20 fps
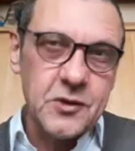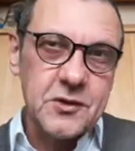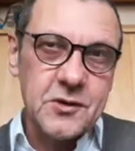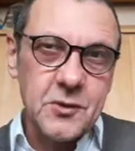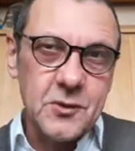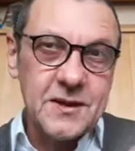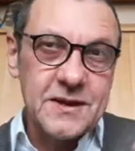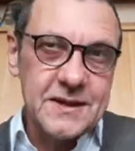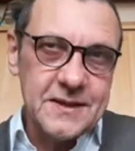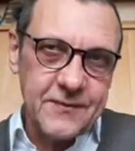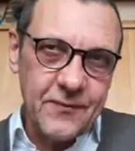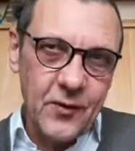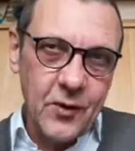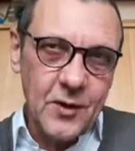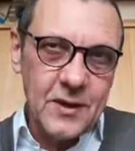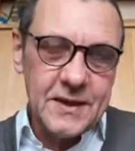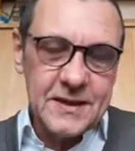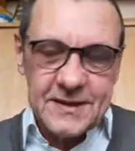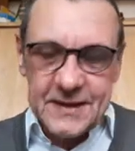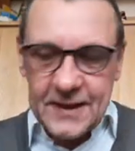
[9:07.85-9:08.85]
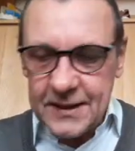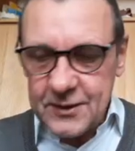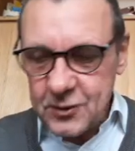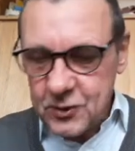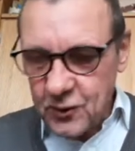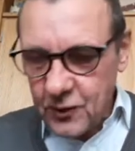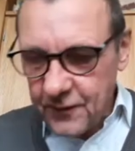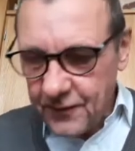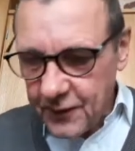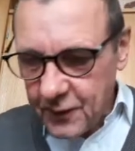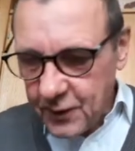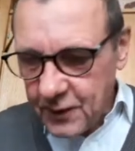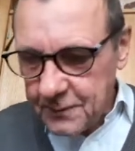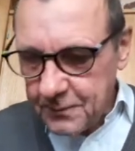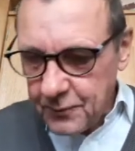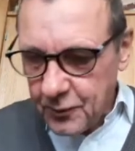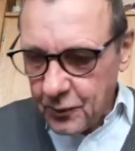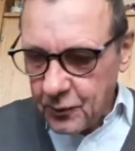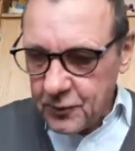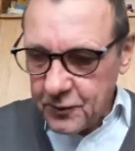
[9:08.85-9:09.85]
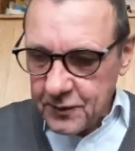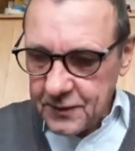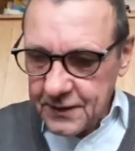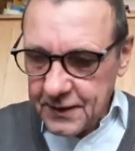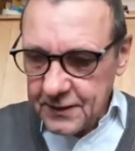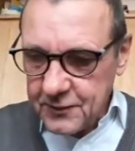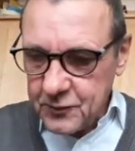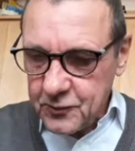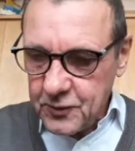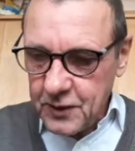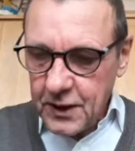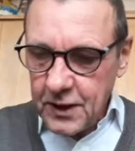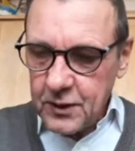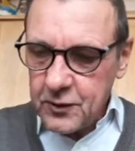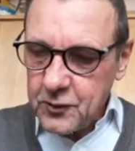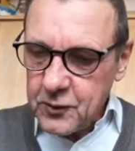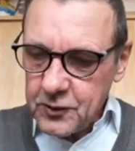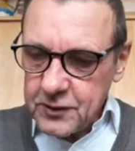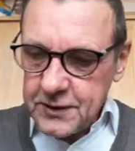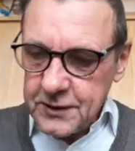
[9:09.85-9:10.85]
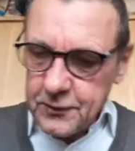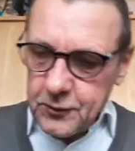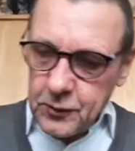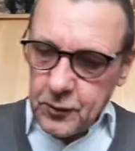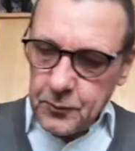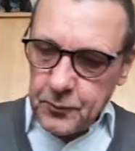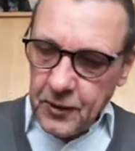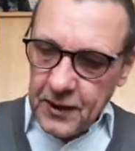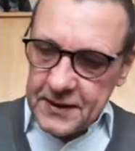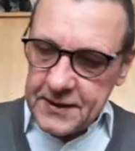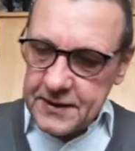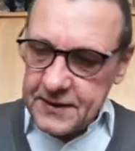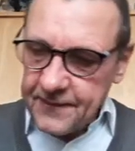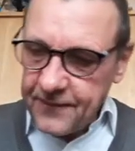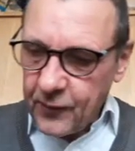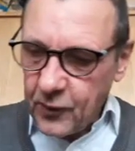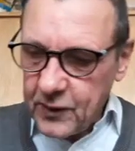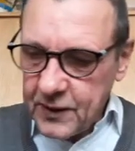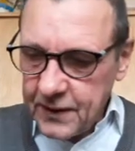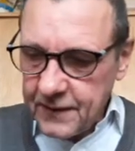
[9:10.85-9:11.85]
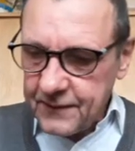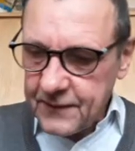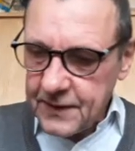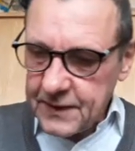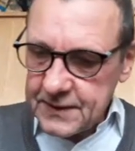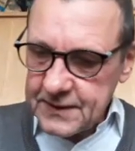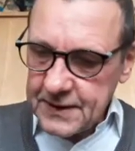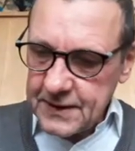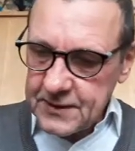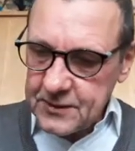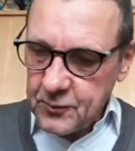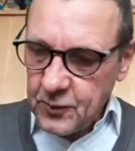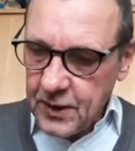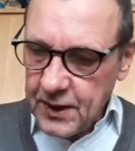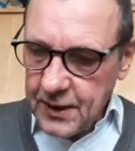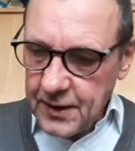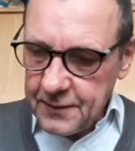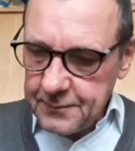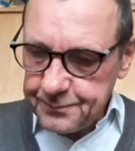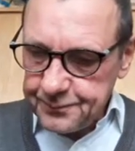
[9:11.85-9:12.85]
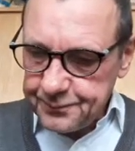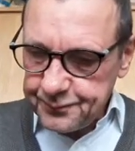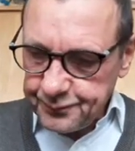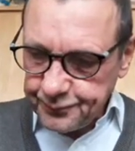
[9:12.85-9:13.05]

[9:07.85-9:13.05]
So it is very essential, very important, and to continue to practice forgiveness as well.